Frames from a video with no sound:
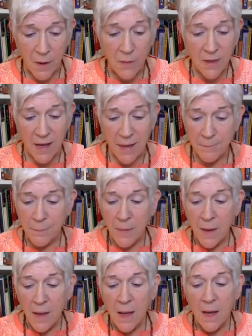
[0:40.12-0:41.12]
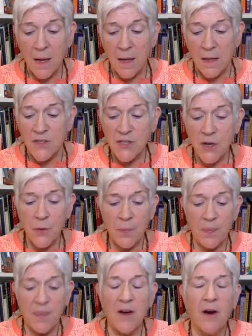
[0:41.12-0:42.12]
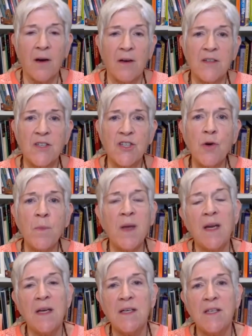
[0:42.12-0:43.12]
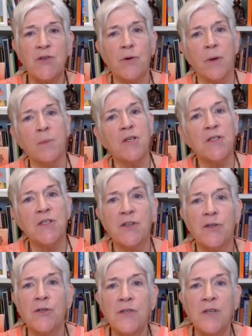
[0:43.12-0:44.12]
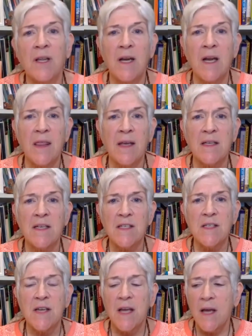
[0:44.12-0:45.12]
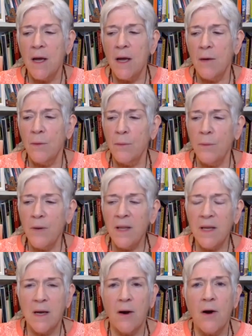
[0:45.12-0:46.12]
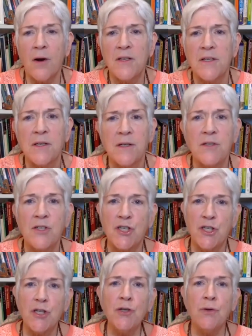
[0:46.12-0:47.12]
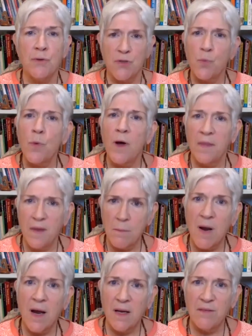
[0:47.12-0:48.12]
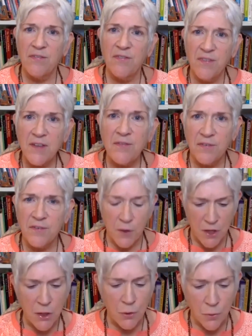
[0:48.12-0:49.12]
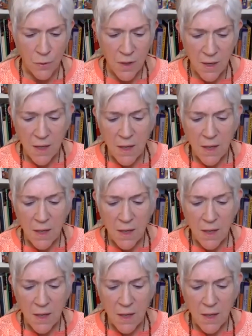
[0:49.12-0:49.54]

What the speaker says: Okay, so there are so many descriptions of Kundalini that it's really hard to choose one that might fit for you.